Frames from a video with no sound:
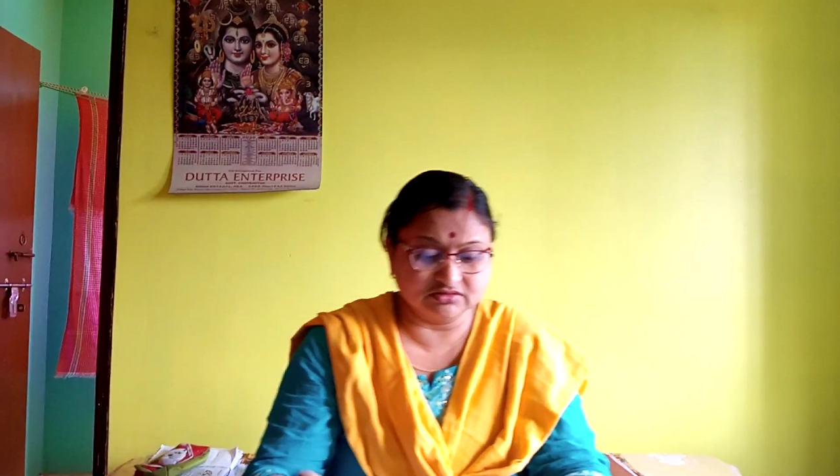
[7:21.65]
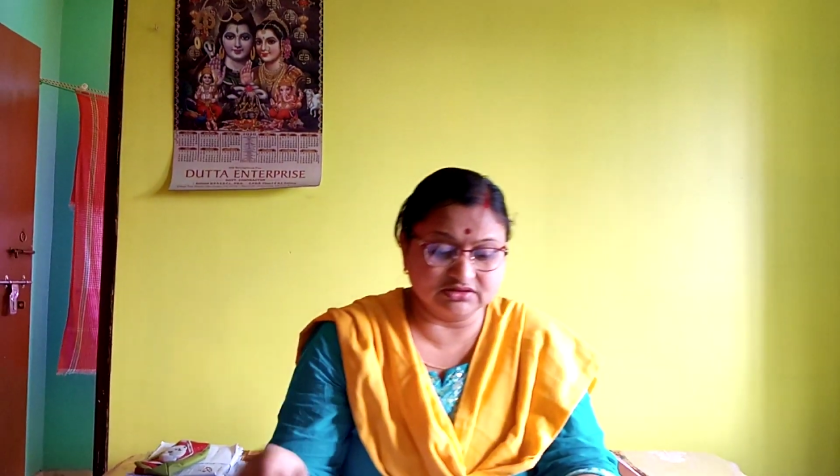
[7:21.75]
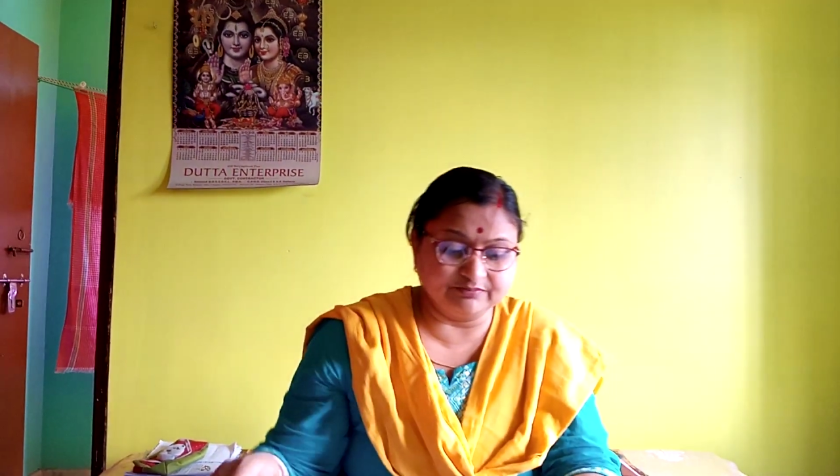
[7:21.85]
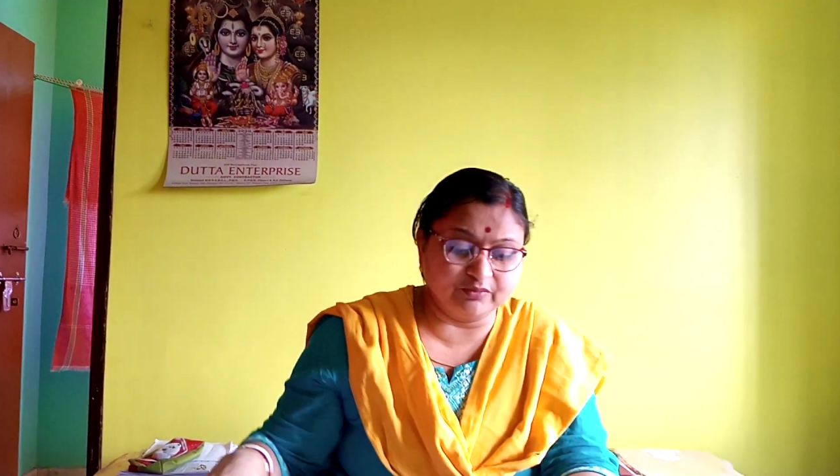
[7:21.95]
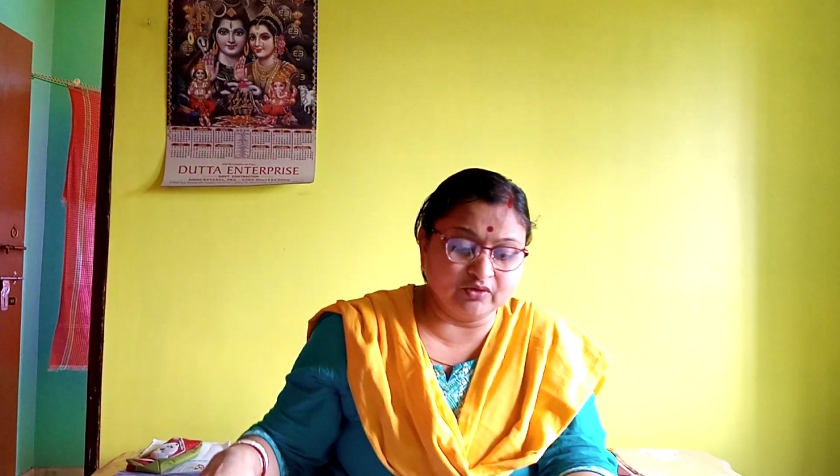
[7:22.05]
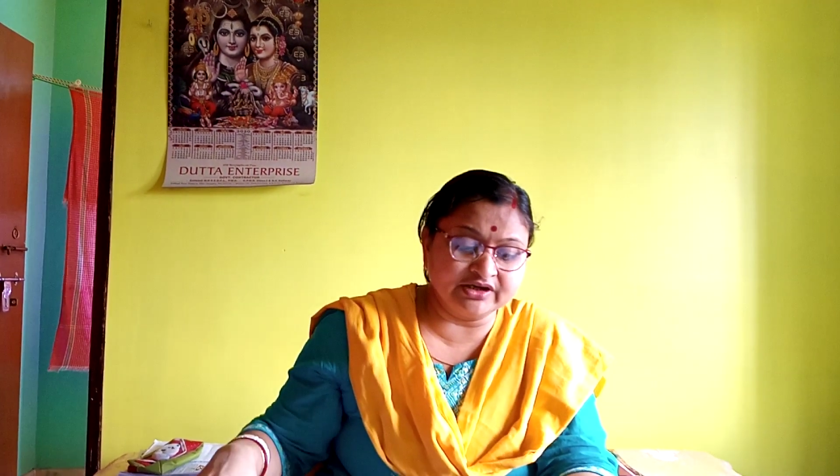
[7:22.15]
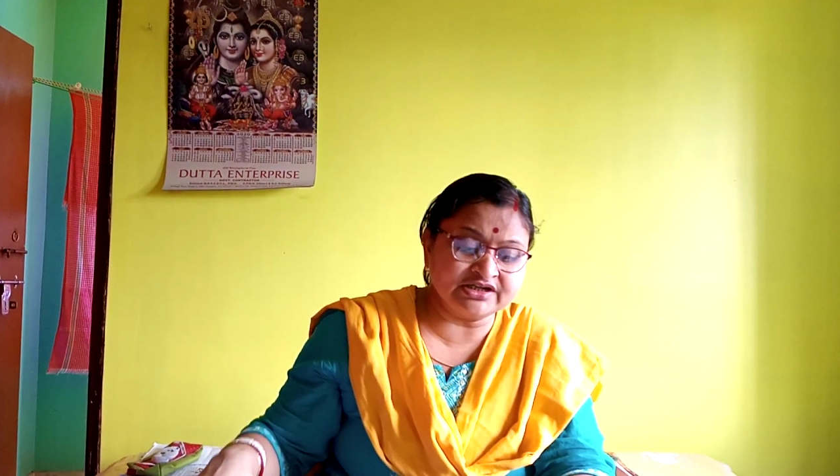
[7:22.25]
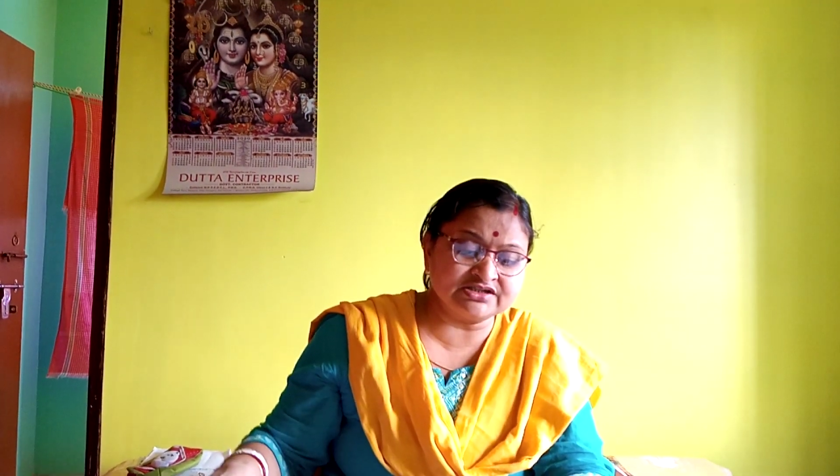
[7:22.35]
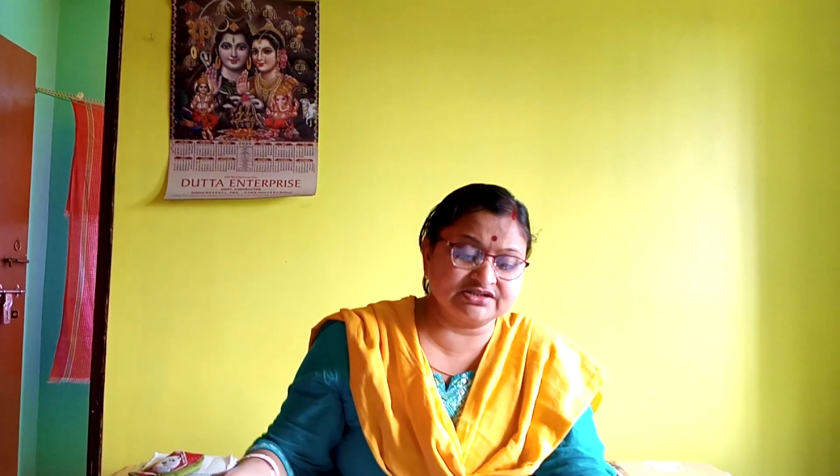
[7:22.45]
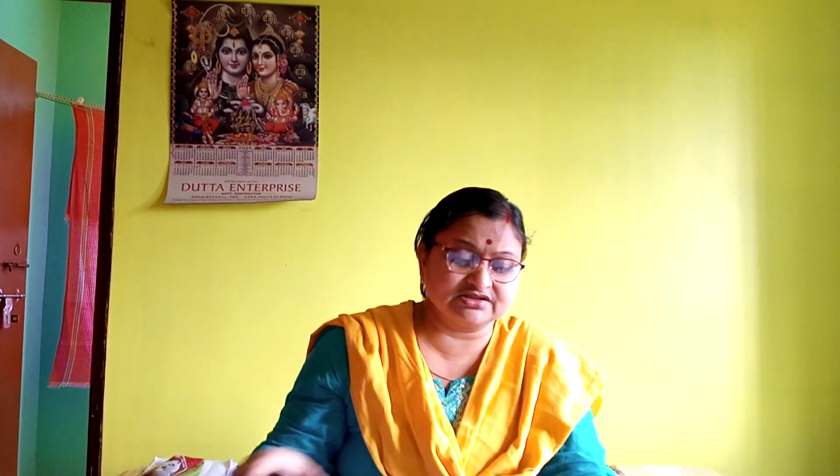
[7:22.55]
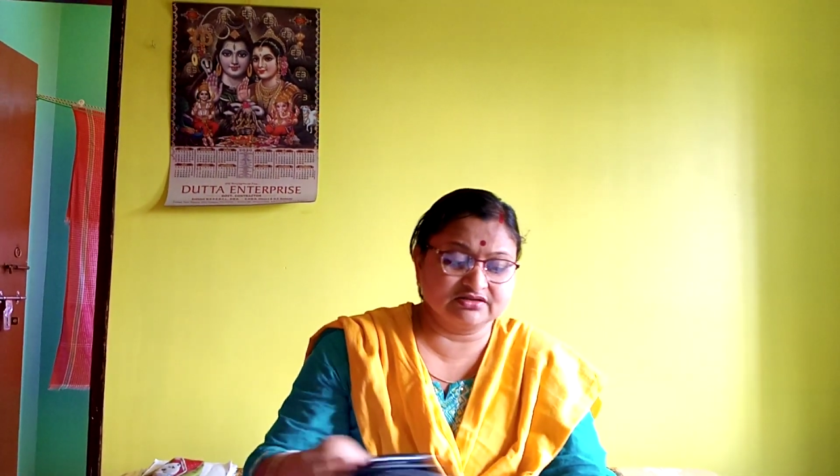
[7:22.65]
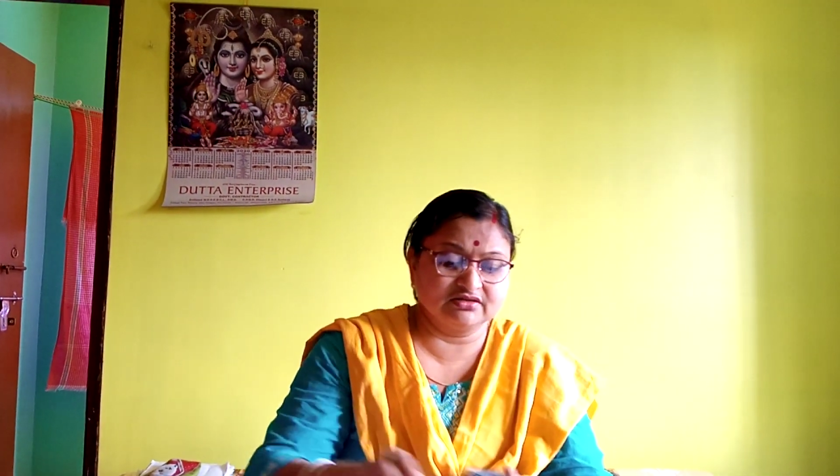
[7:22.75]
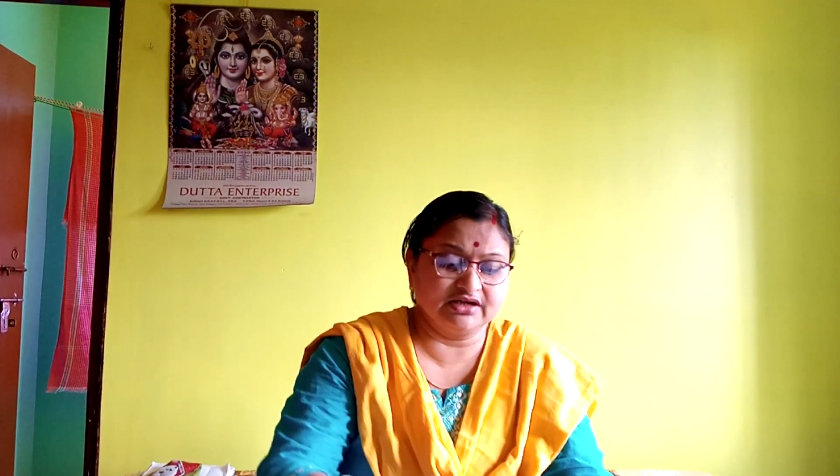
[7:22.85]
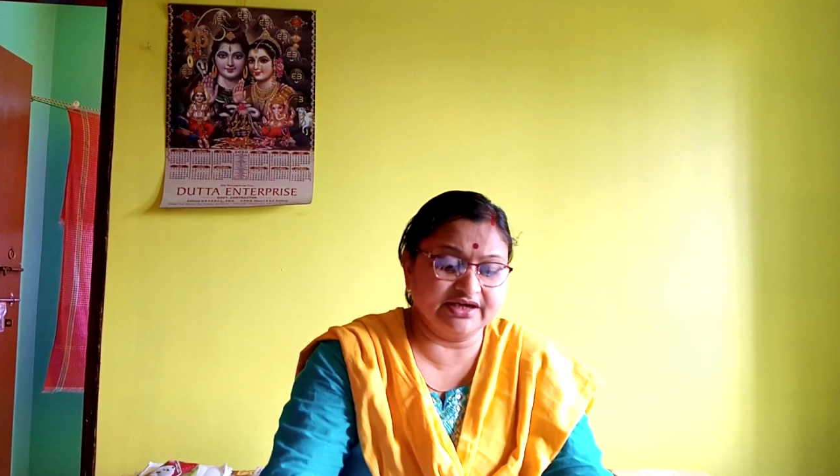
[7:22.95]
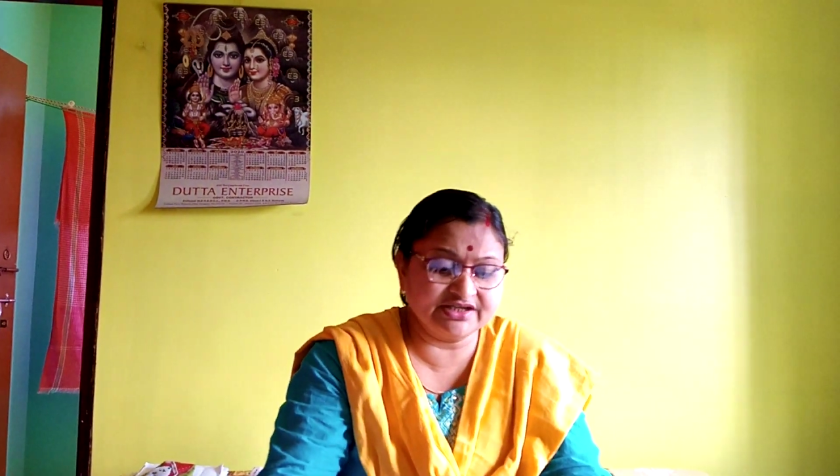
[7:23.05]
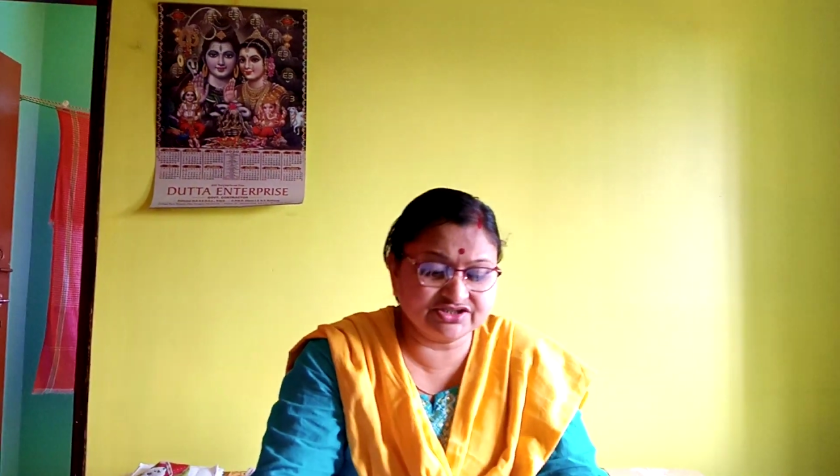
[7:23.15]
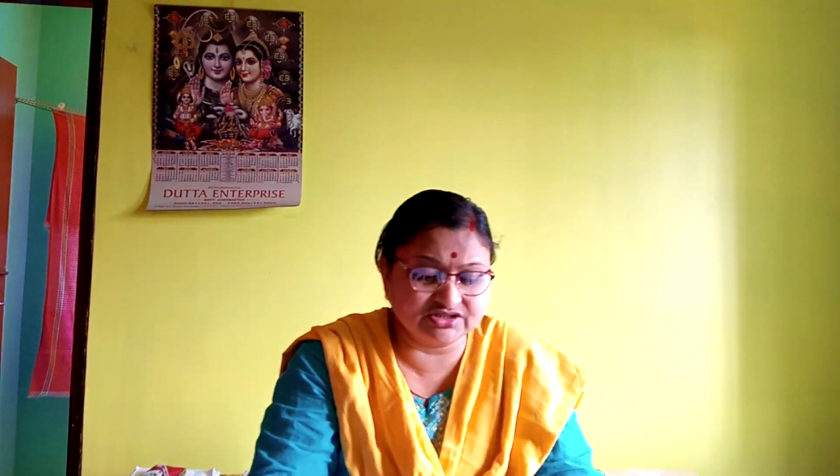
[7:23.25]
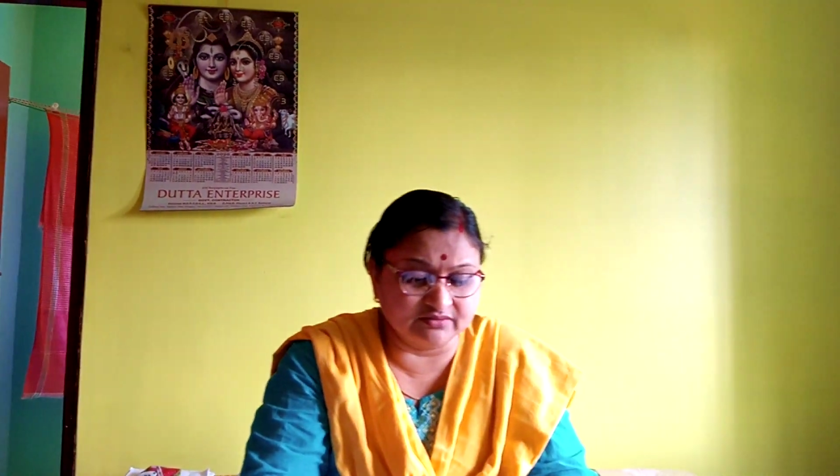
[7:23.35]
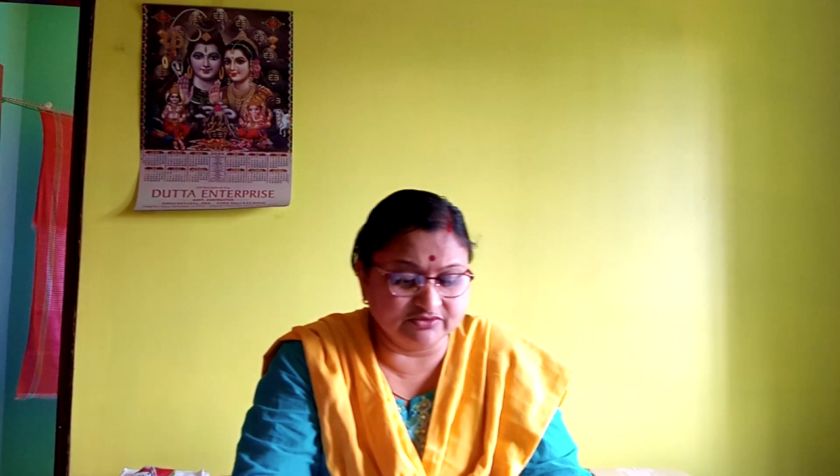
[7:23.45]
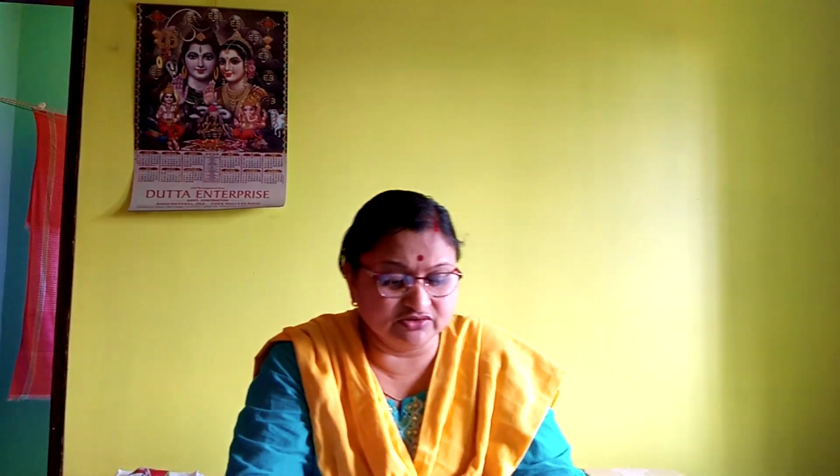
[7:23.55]
The poet
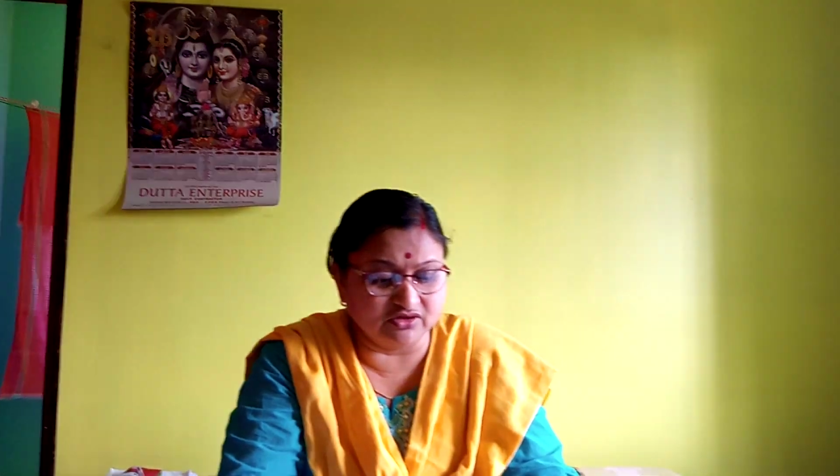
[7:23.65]
H.W.